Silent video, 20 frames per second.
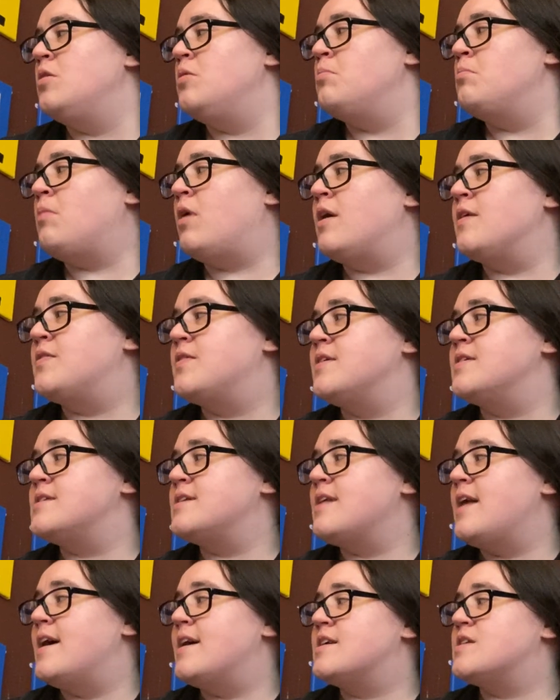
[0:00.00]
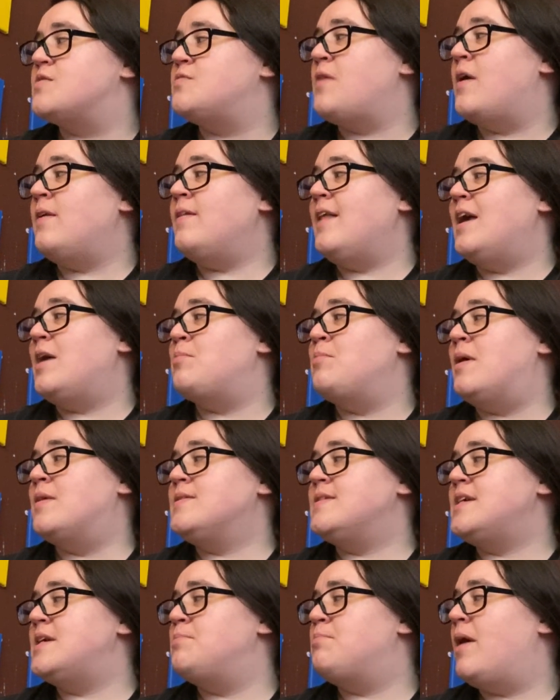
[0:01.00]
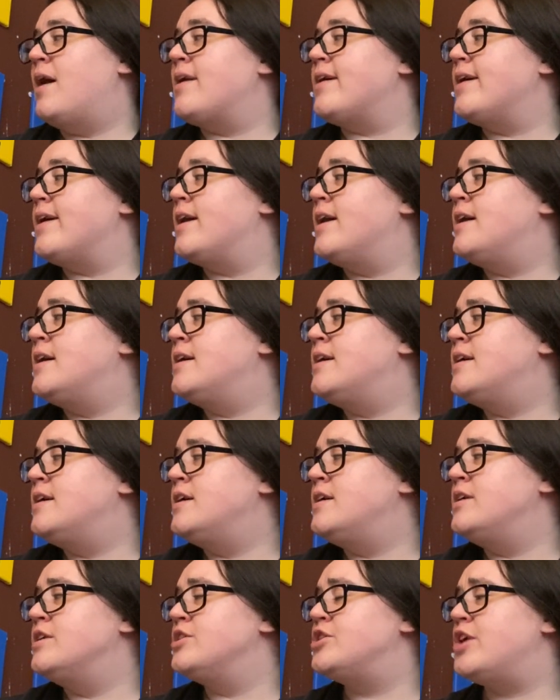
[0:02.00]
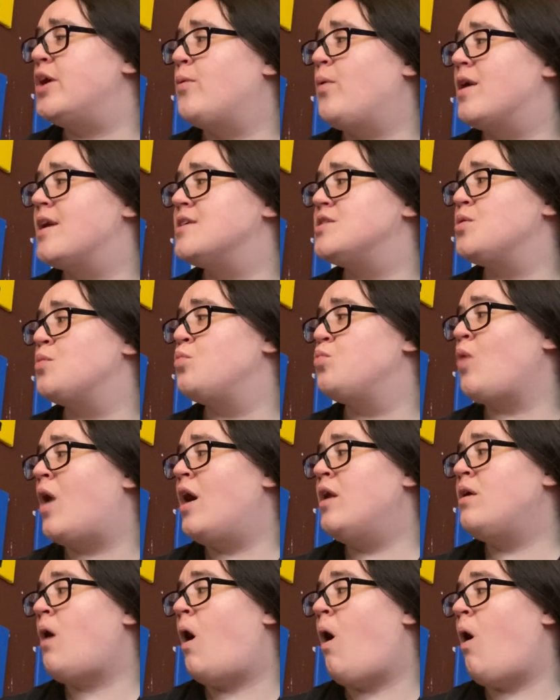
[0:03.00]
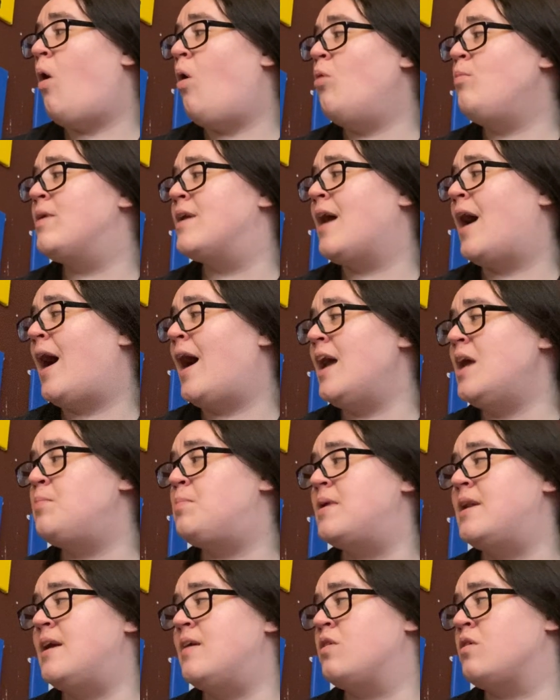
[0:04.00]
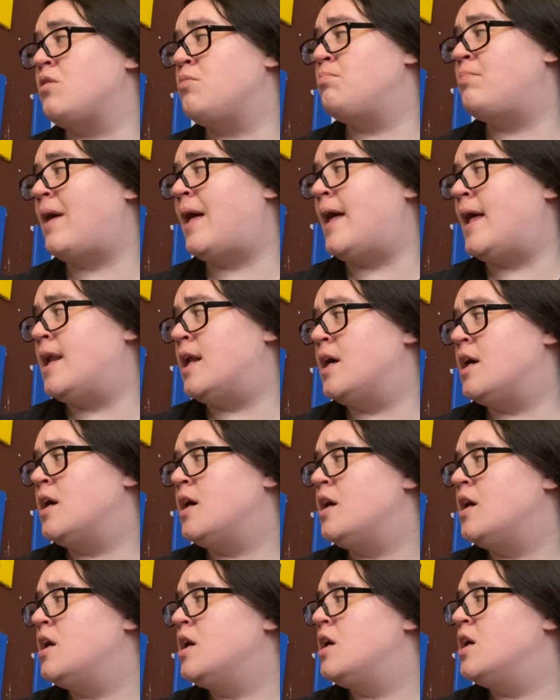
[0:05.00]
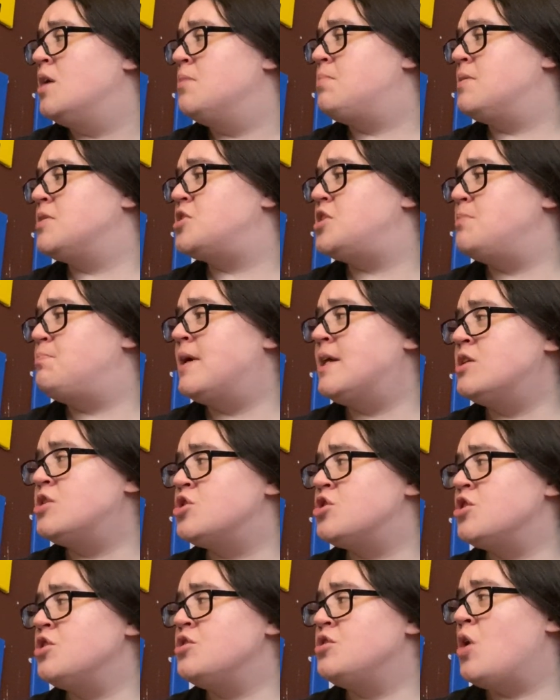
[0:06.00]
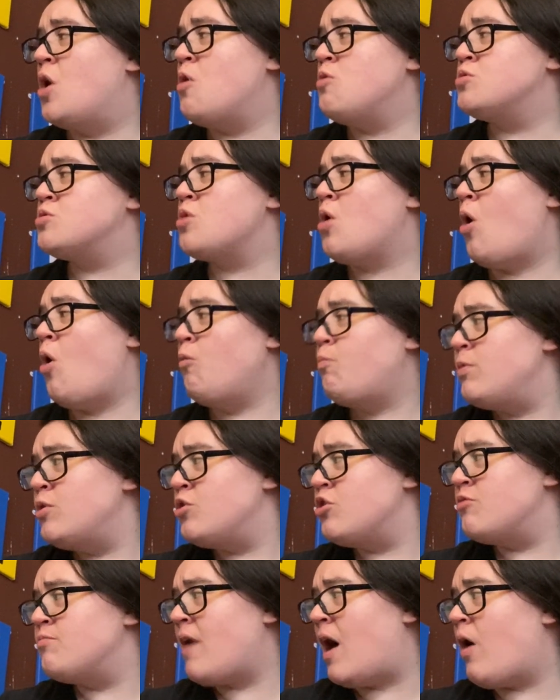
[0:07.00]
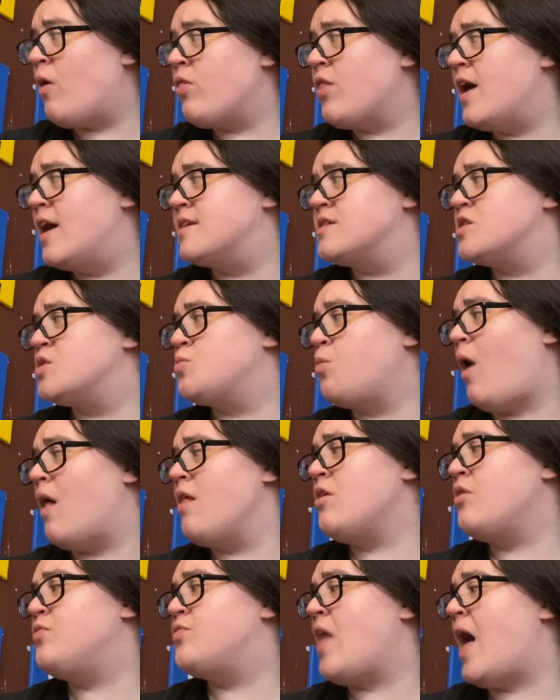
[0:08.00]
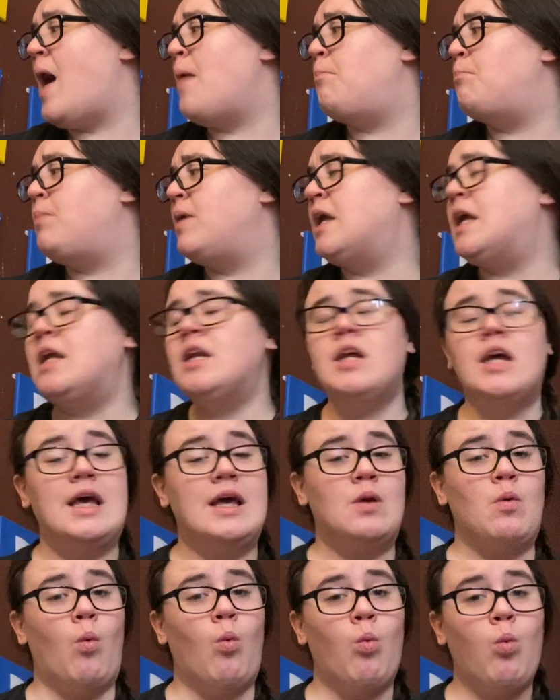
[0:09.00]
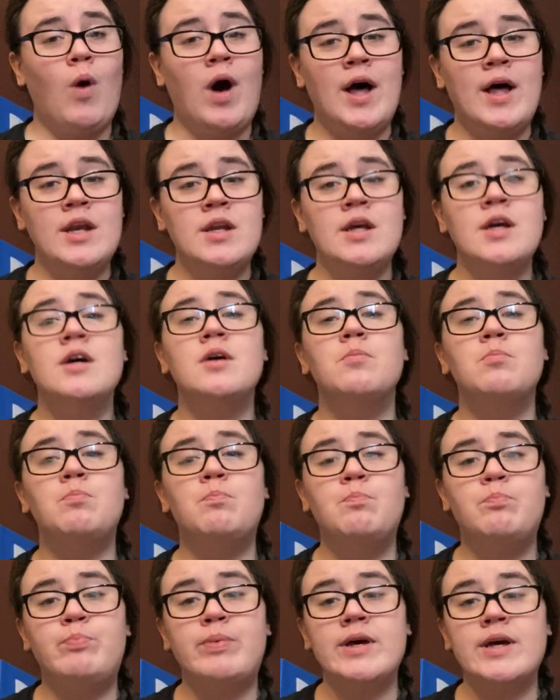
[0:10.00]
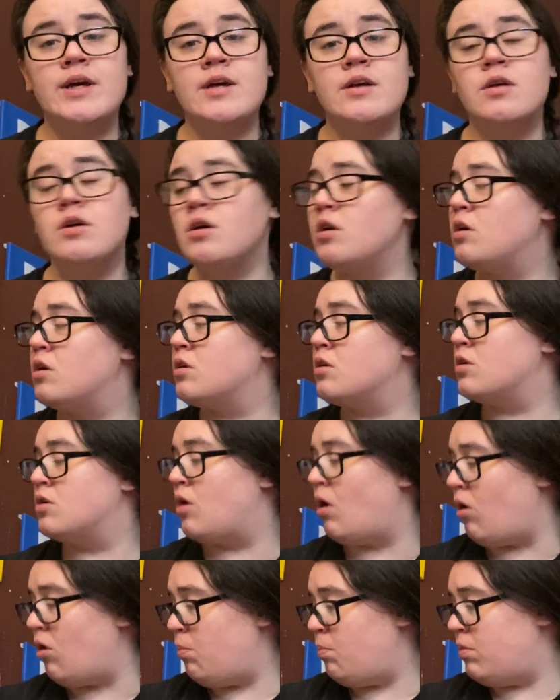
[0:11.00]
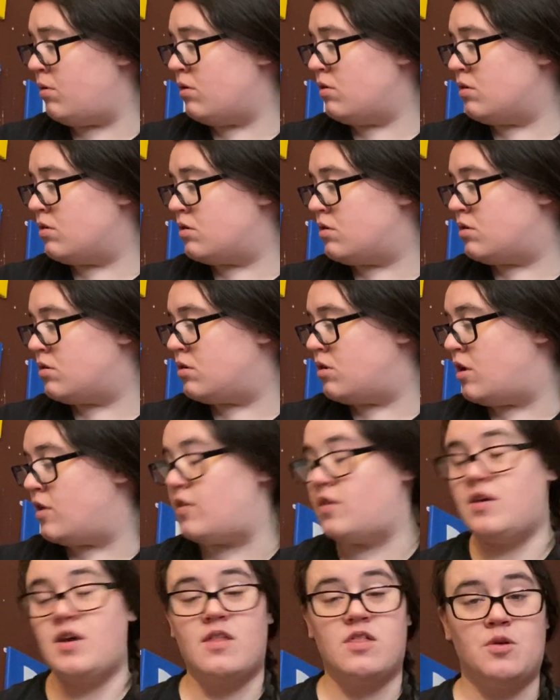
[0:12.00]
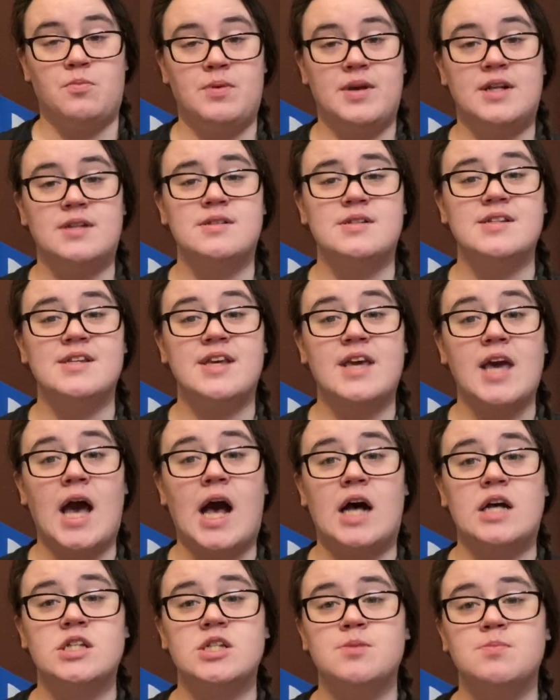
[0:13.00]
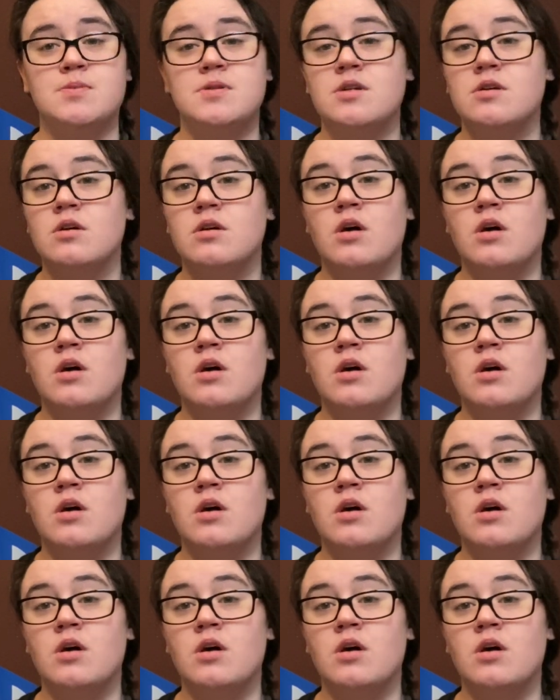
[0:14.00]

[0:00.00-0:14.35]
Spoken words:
Martha's legs felt like melting butter. She wanted to run home and hide beneath her bed, but she pinched her nose, opened her mouth, and swallowed that bean in one big gulp. The other beans gasped.